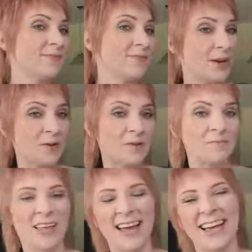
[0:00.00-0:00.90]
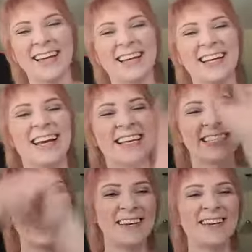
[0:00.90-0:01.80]
Anyway,
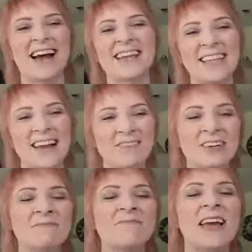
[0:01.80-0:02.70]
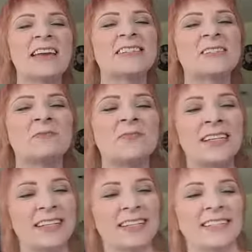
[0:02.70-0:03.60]
see you guys. Have an amazing
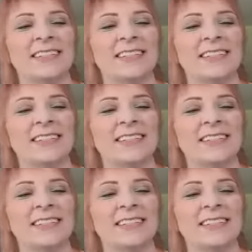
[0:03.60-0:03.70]
week.